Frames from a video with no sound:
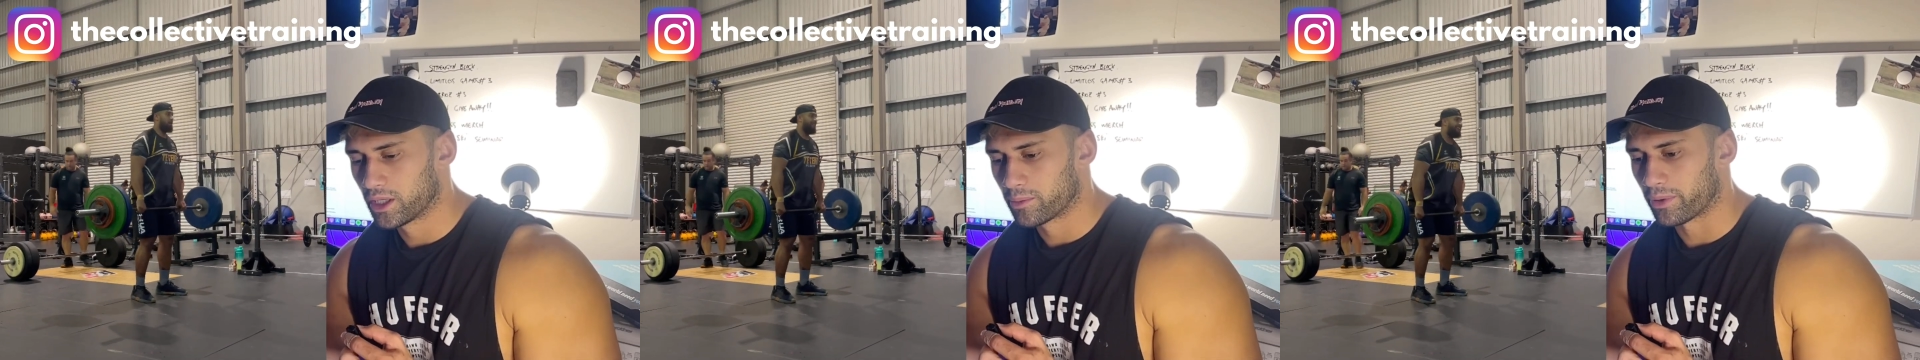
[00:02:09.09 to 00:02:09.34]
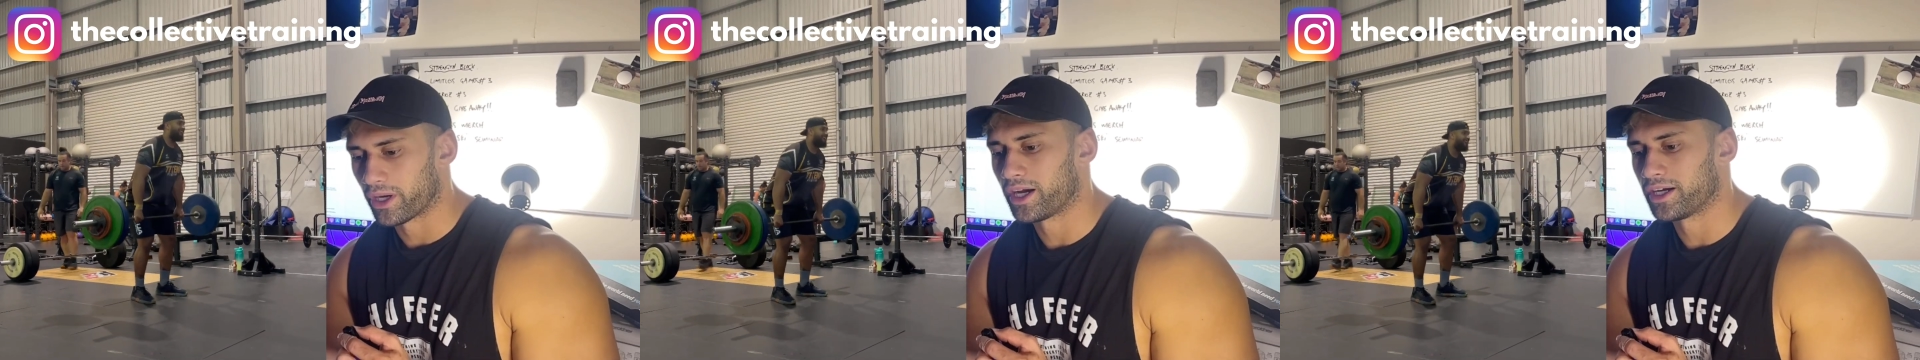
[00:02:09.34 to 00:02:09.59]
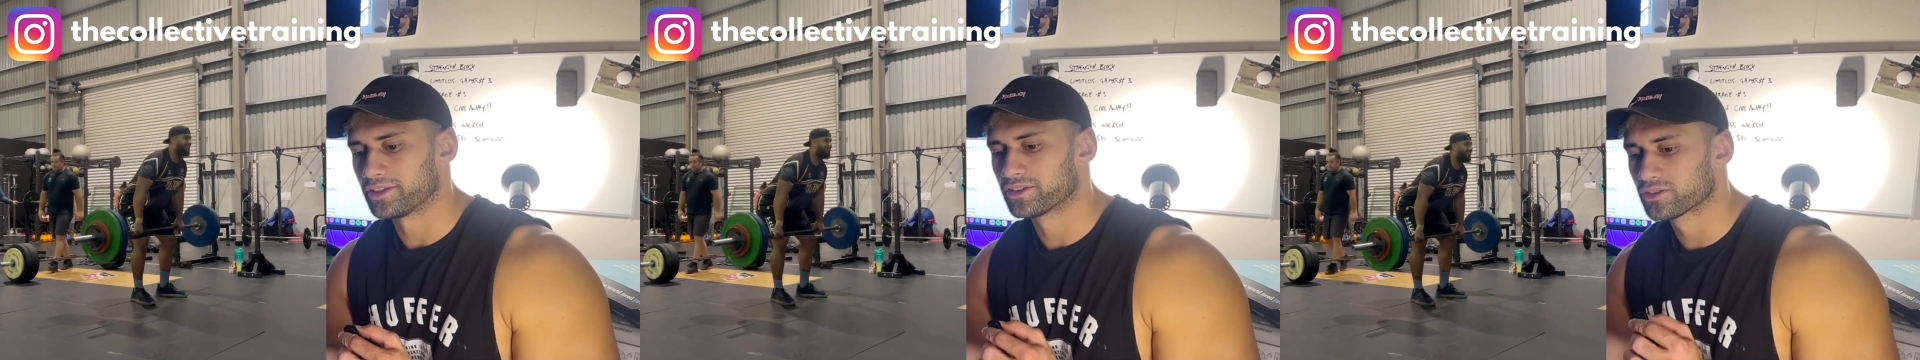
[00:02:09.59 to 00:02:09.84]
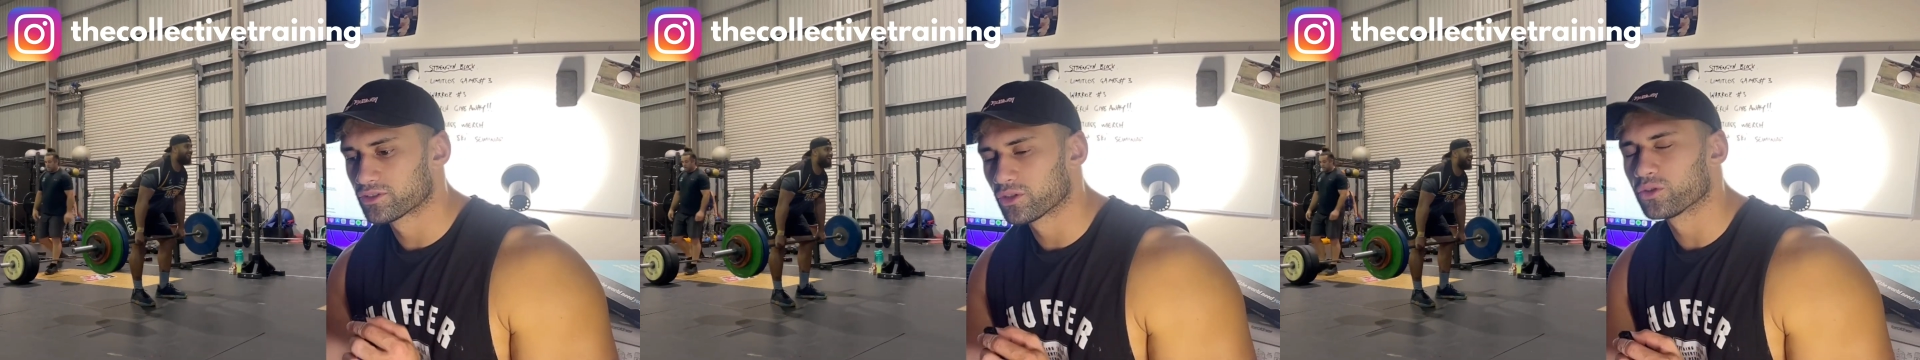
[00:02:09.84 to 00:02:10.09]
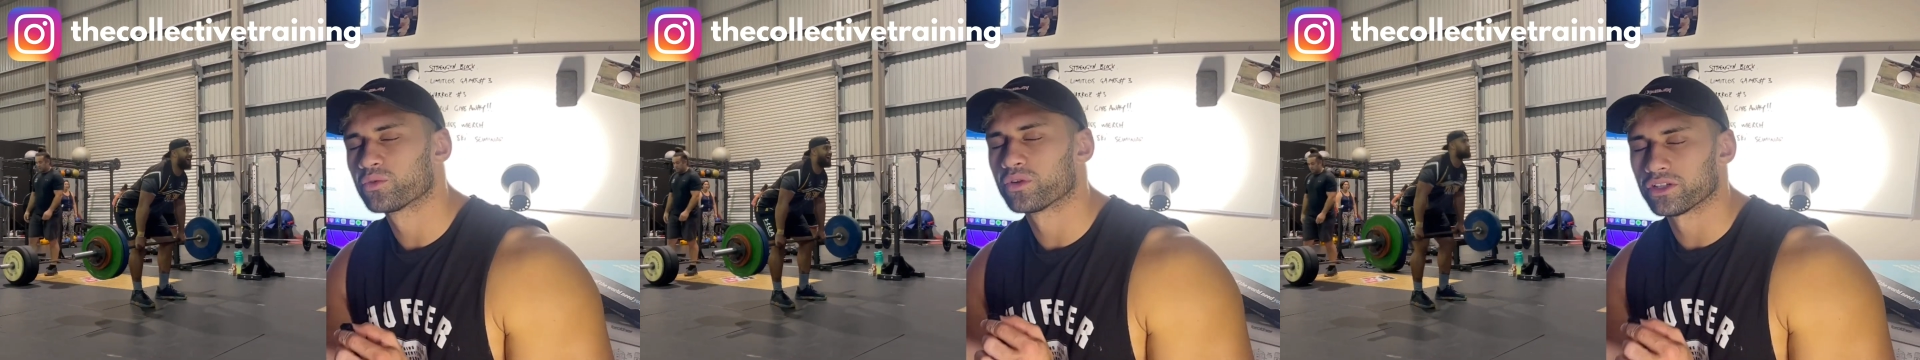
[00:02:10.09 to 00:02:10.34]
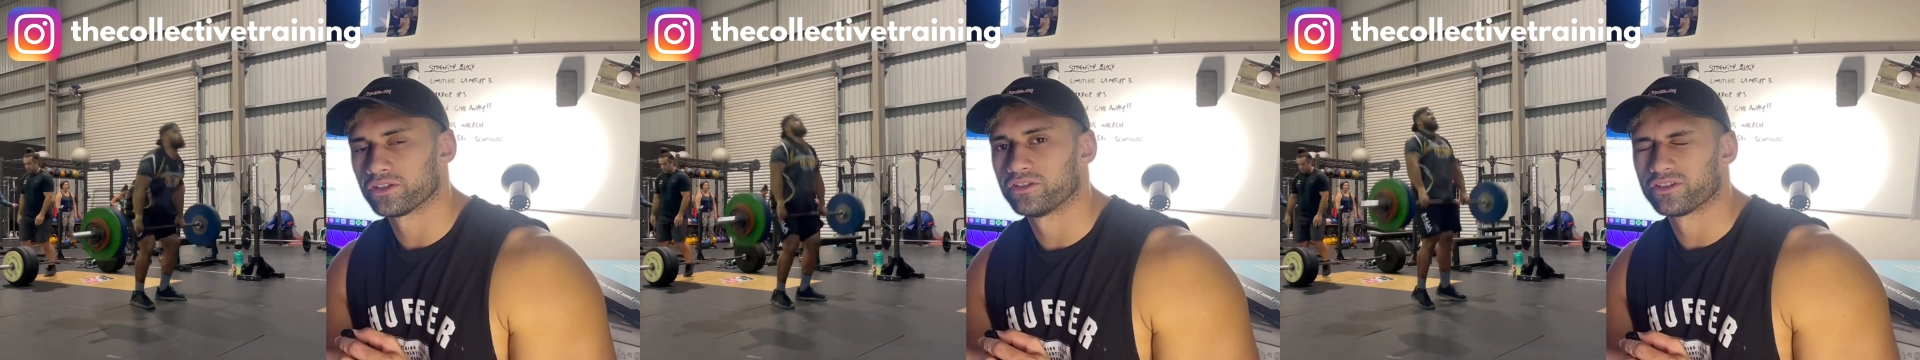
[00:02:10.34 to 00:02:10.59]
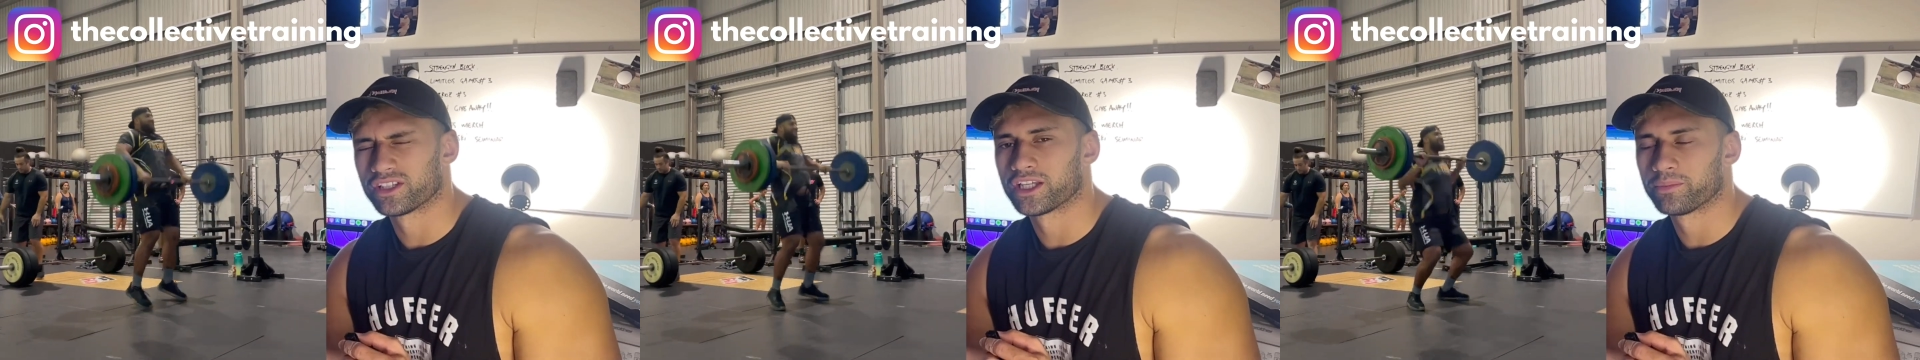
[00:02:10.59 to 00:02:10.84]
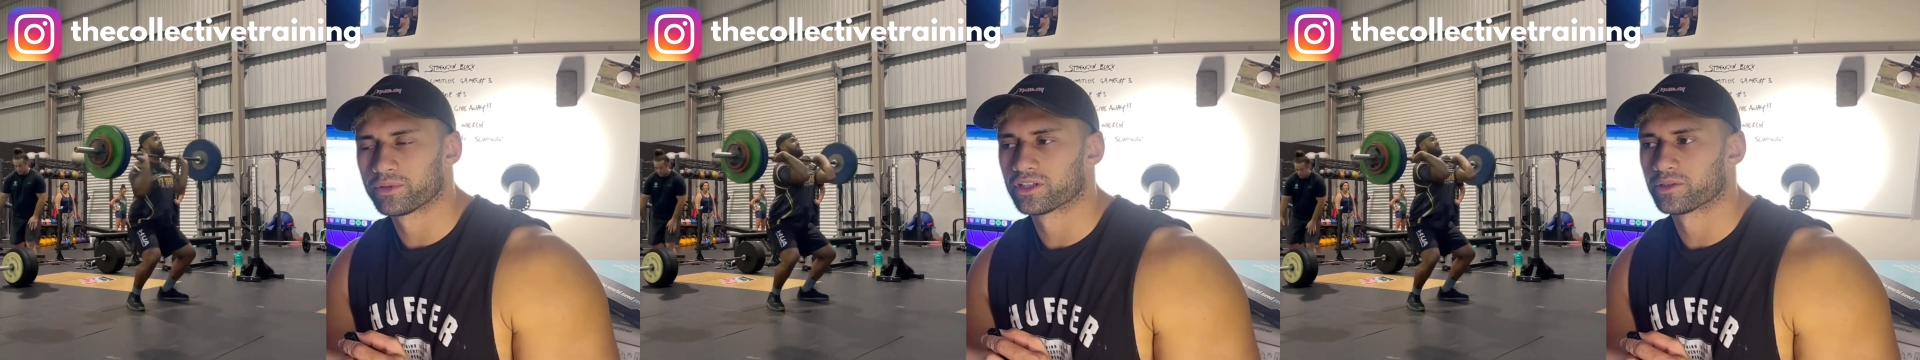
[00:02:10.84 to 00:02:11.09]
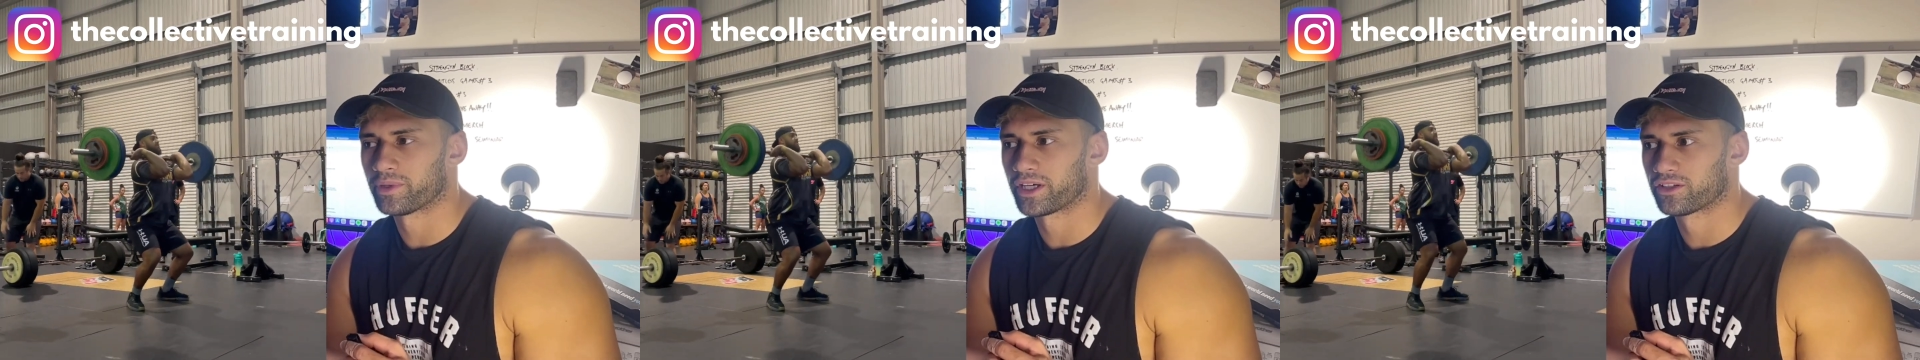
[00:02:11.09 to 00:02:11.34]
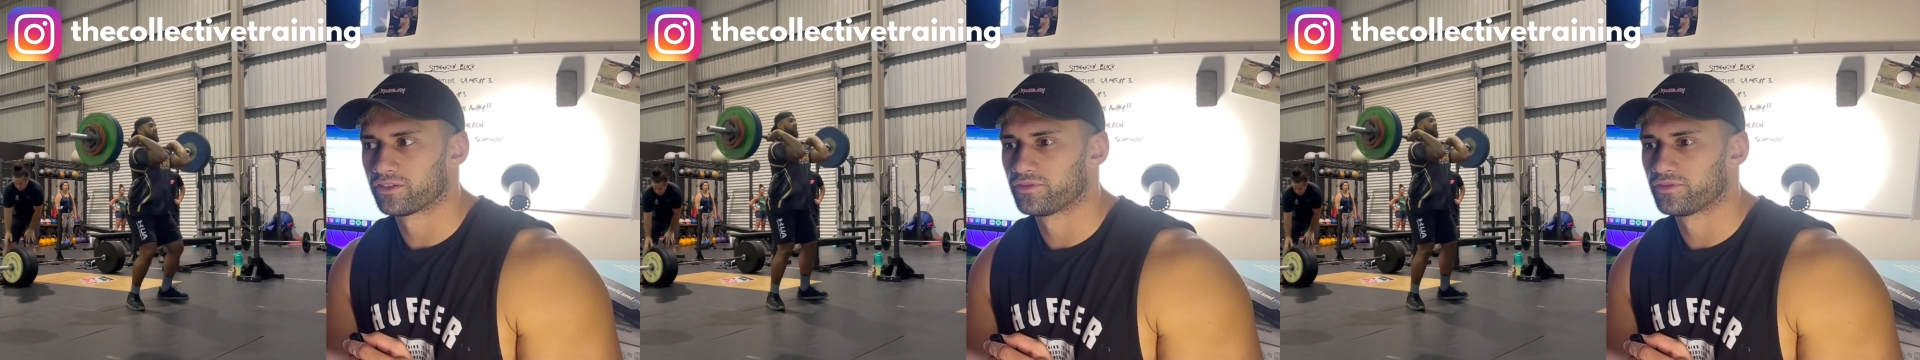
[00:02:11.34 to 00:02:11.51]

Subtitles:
but I still want you to keep it in the back